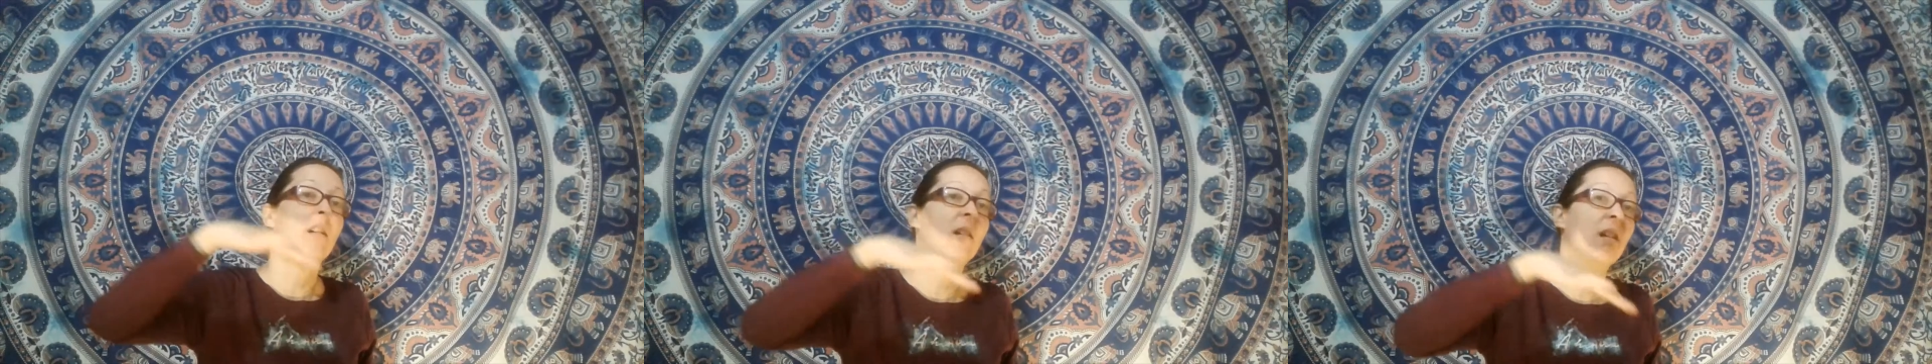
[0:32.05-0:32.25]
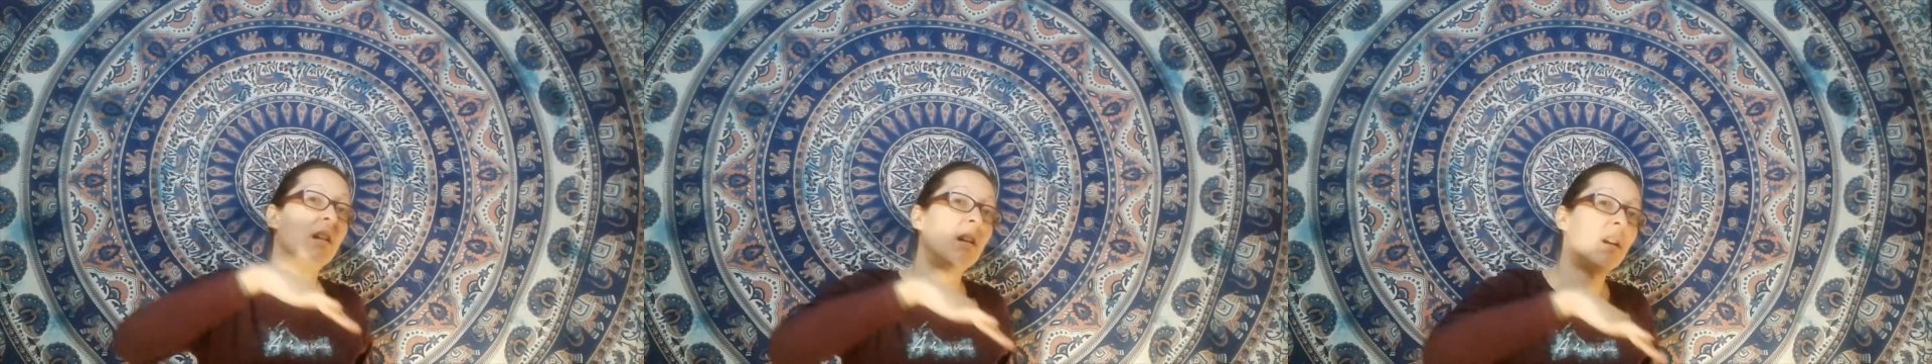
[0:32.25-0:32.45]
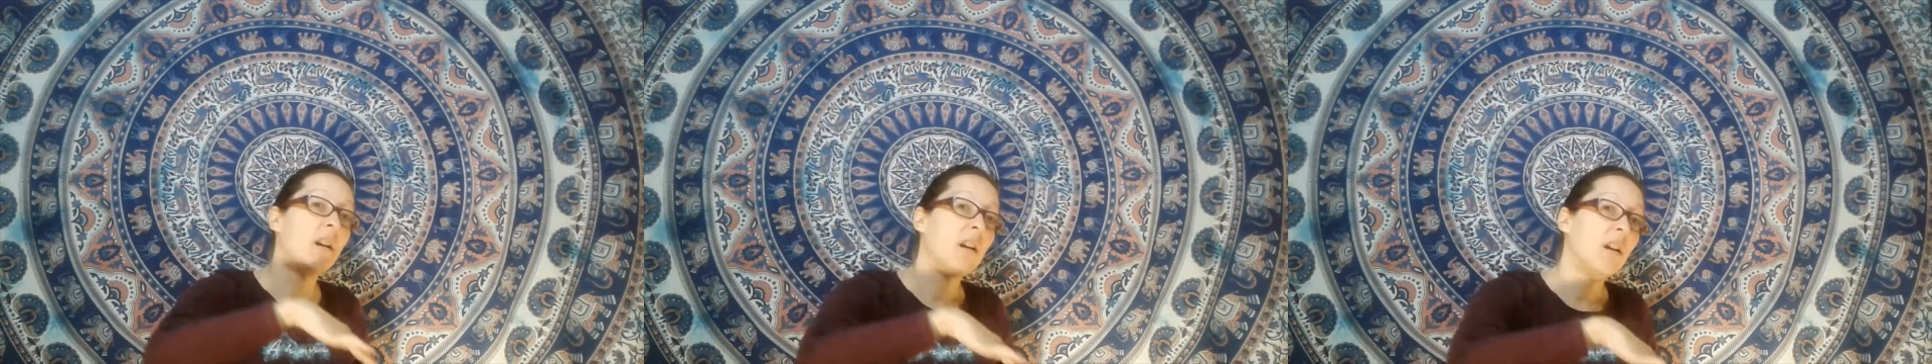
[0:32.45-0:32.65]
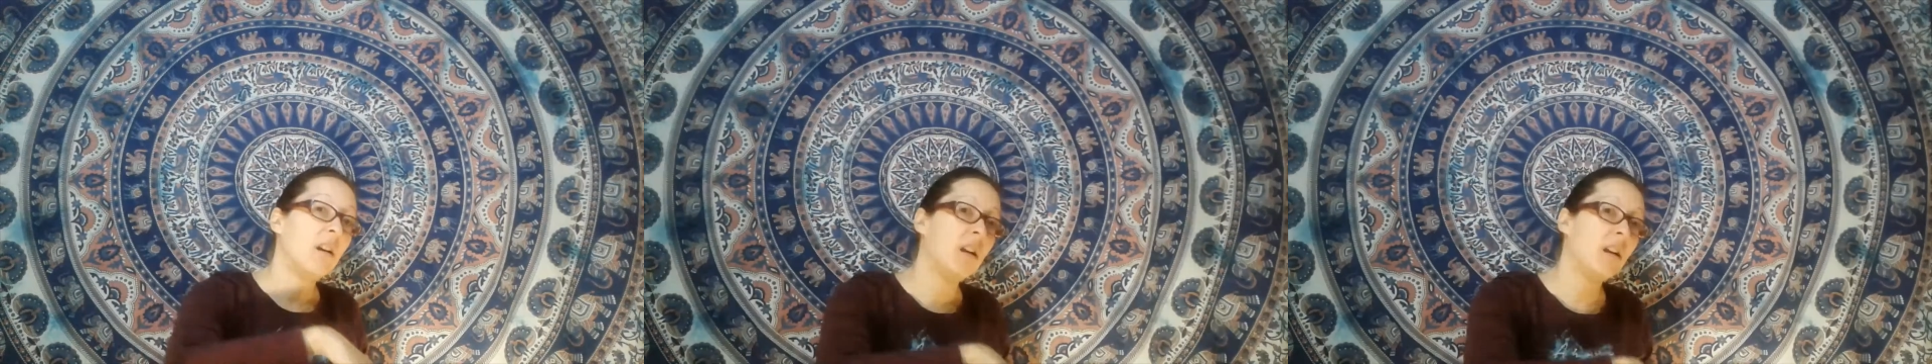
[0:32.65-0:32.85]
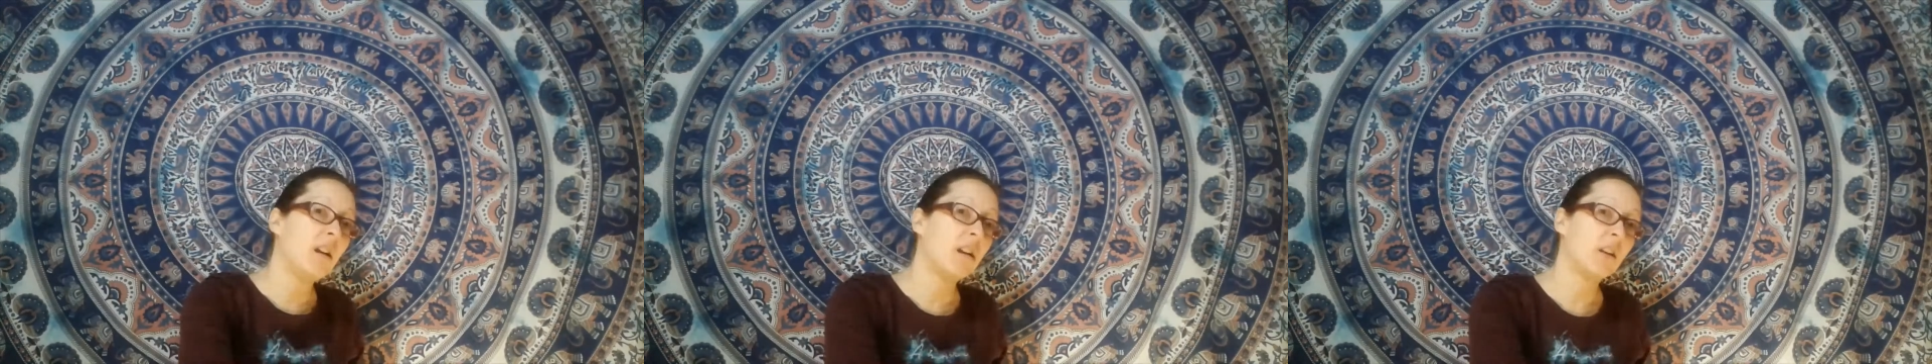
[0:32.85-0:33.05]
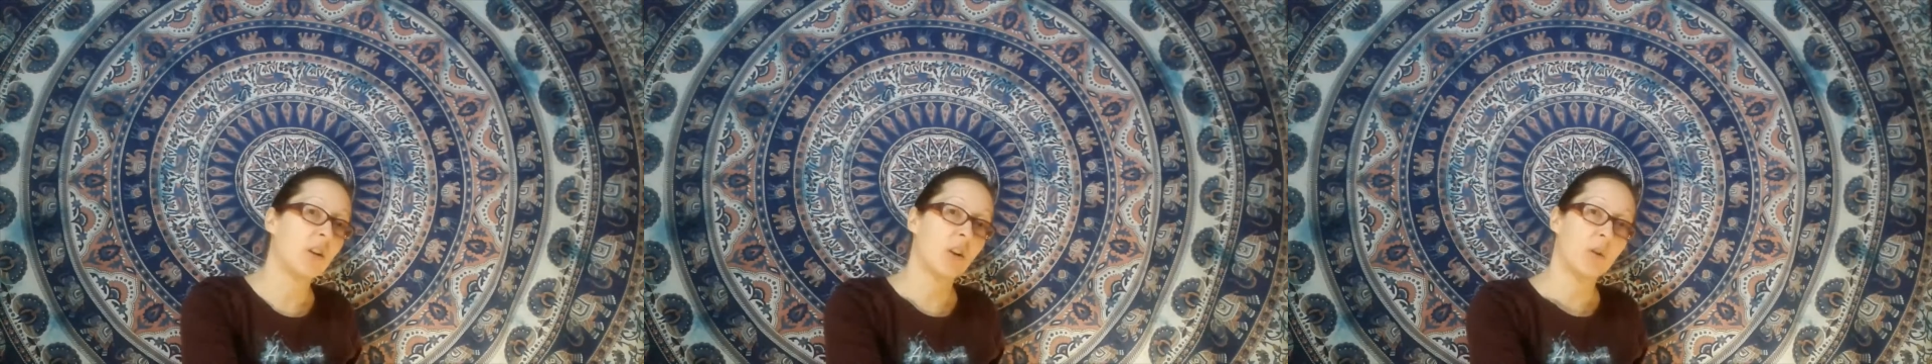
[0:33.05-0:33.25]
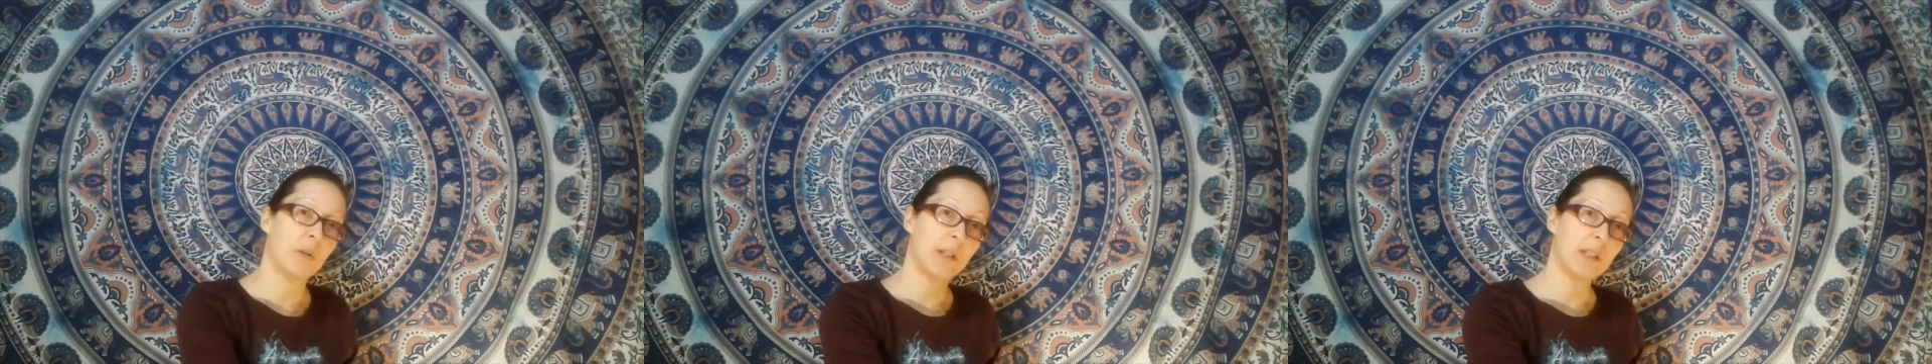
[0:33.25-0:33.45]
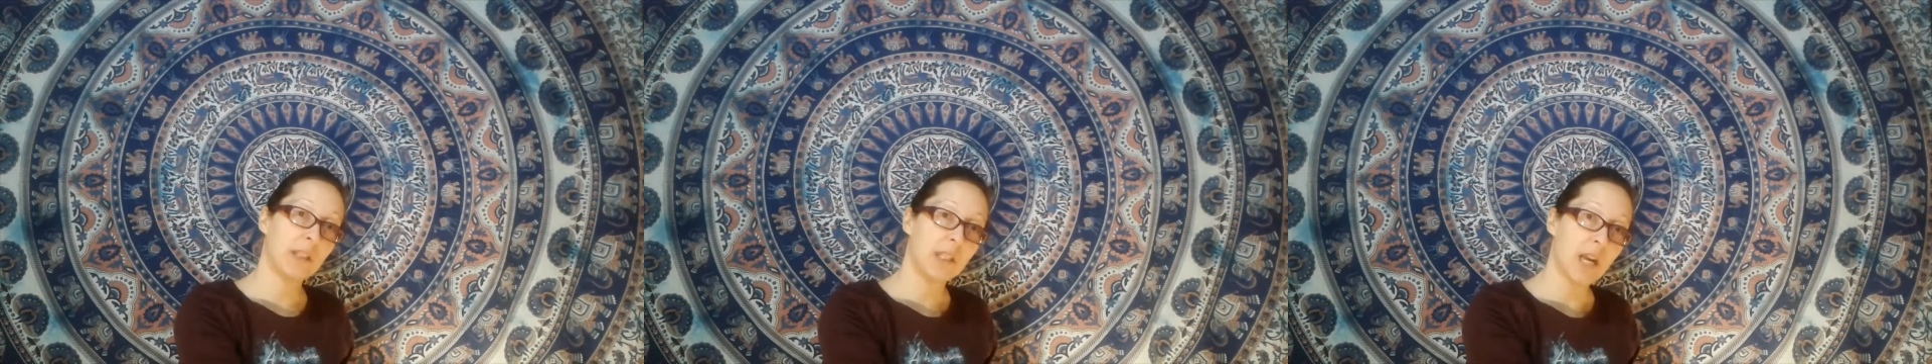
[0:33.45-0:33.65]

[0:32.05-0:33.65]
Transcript: uh, going